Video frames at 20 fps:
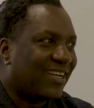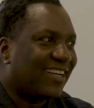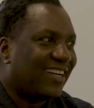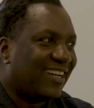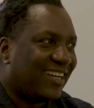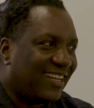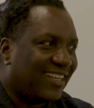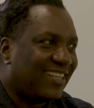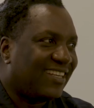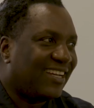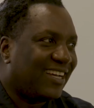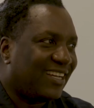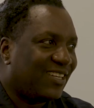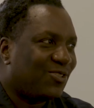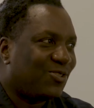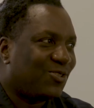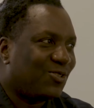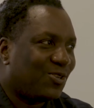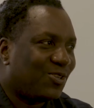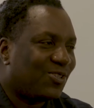at
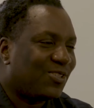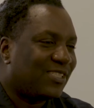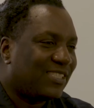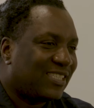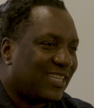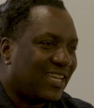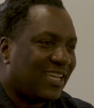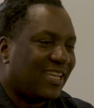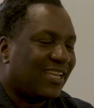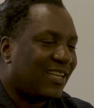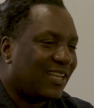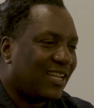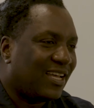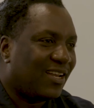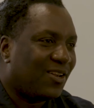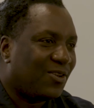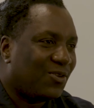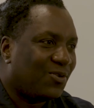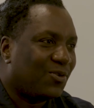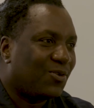night, just saying
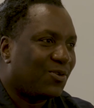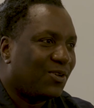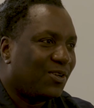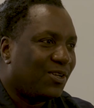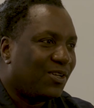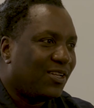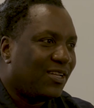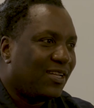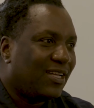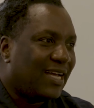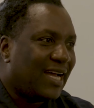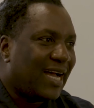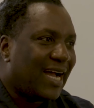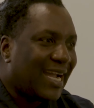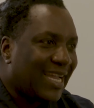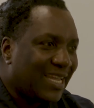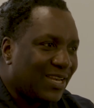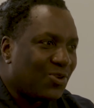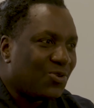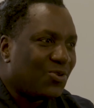that, look,
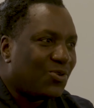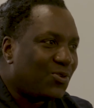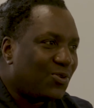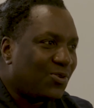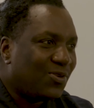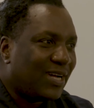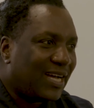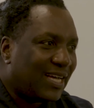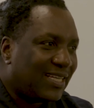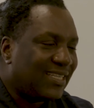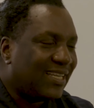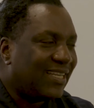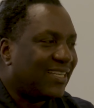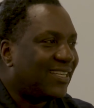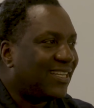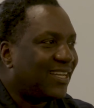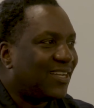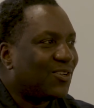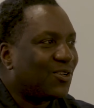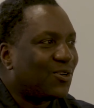I know as a
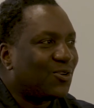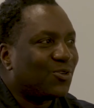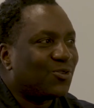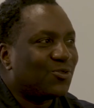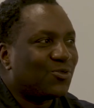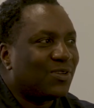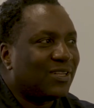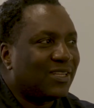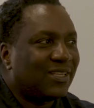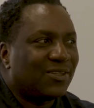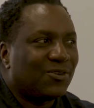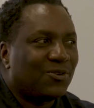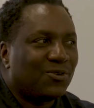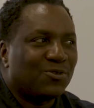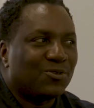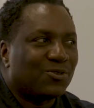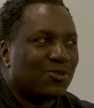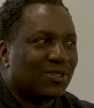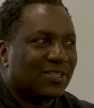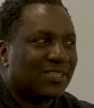leader, you're not really
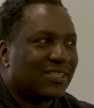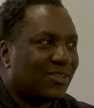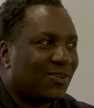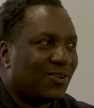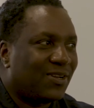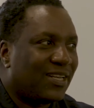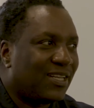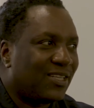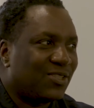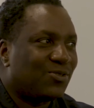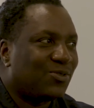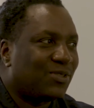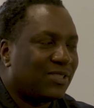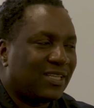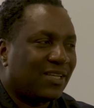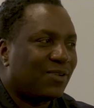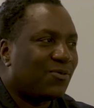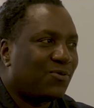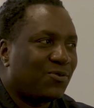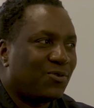going to succeed unless you
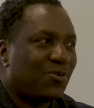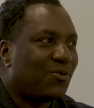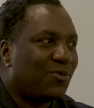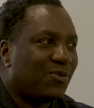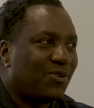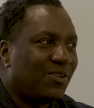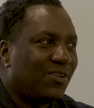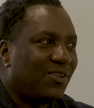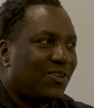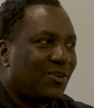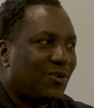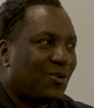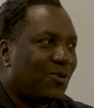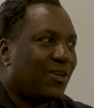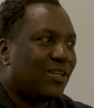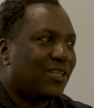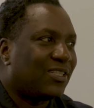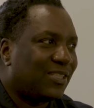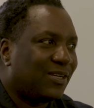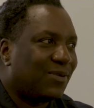take full
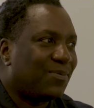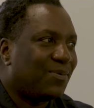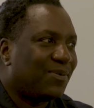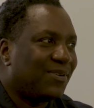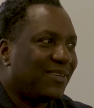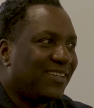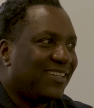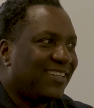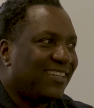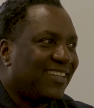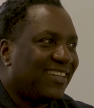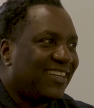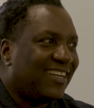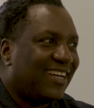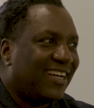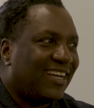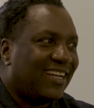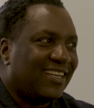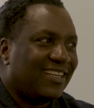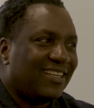ownership.
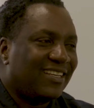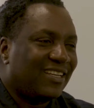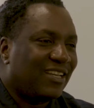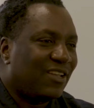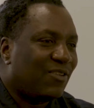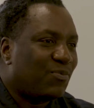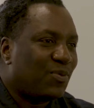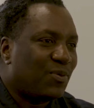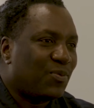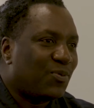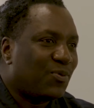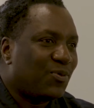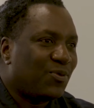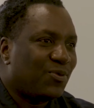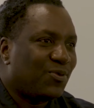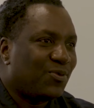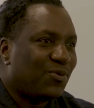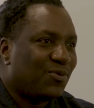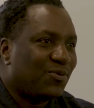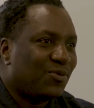And if
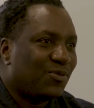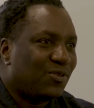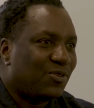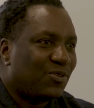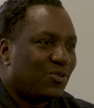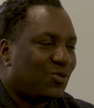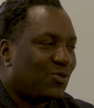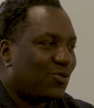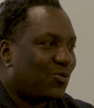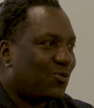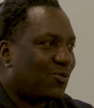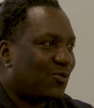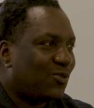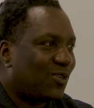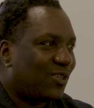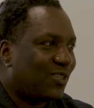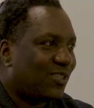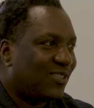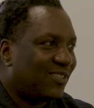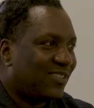people choose to
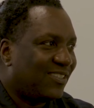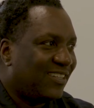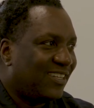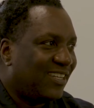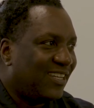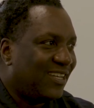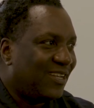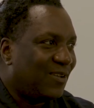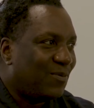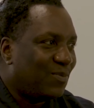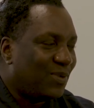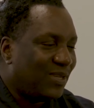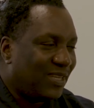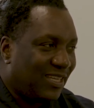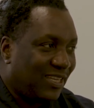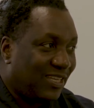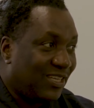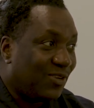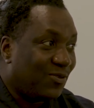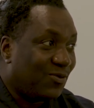just
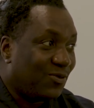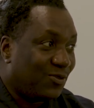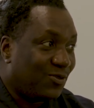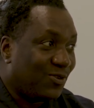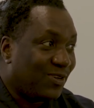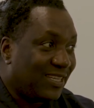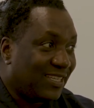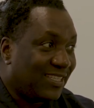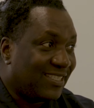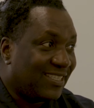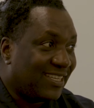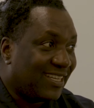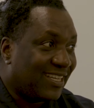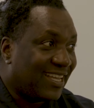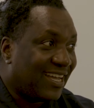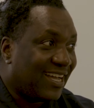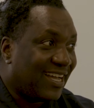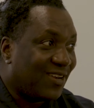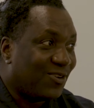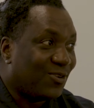be
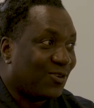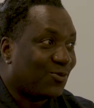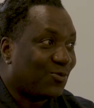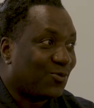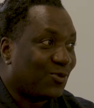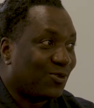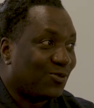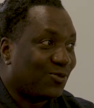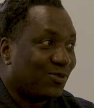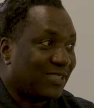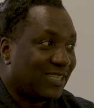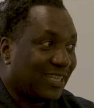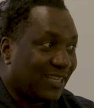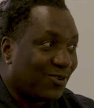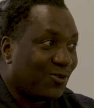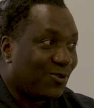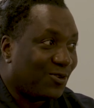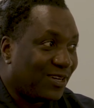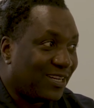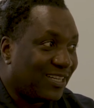individualistic and not want to
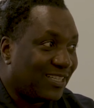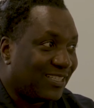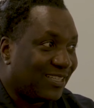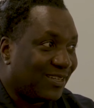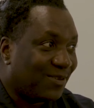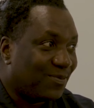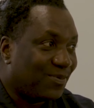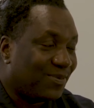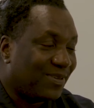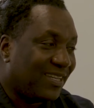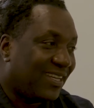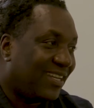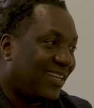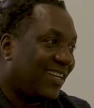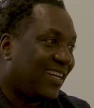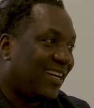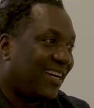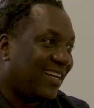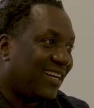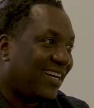take ownership,
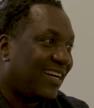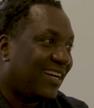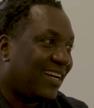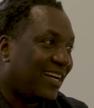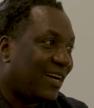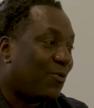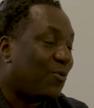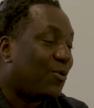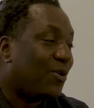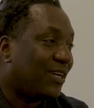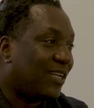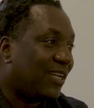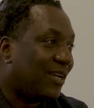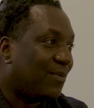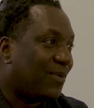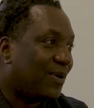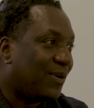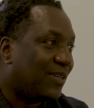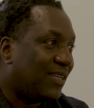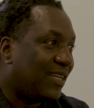then I worry
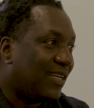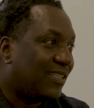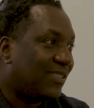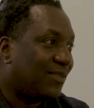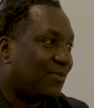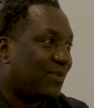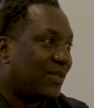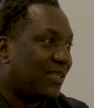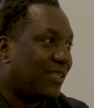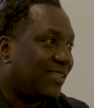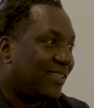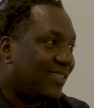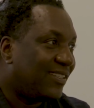about that a bit.